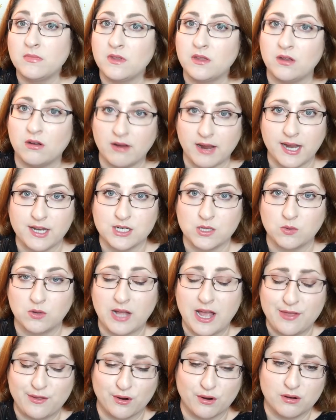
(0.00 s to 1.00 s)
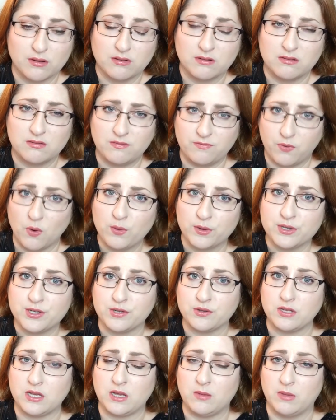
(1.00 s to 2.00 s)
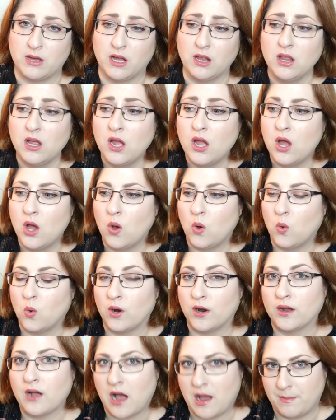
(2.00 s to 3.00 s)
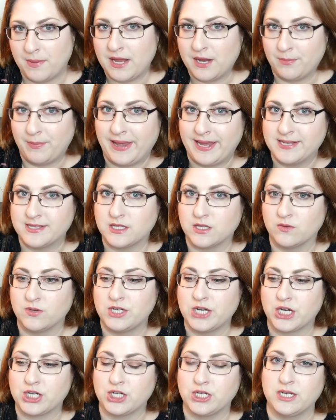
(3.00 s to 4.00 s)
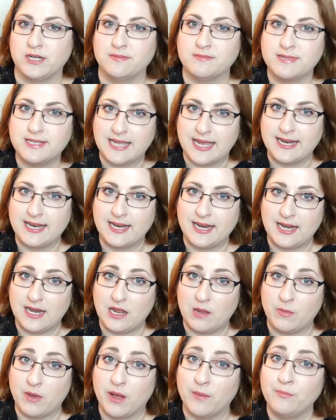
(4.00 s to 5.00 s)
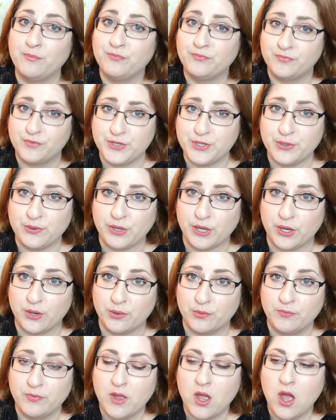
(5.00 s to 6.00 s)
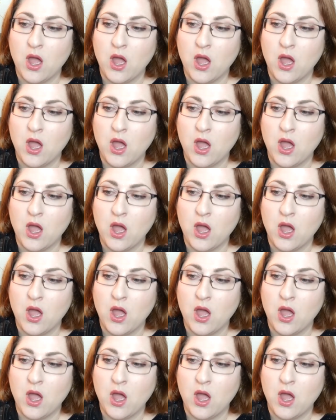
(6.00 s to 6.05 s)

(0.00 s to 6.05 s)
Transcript: Your agent will either forward you the email or copy and paste the rejection and send it in an email to you.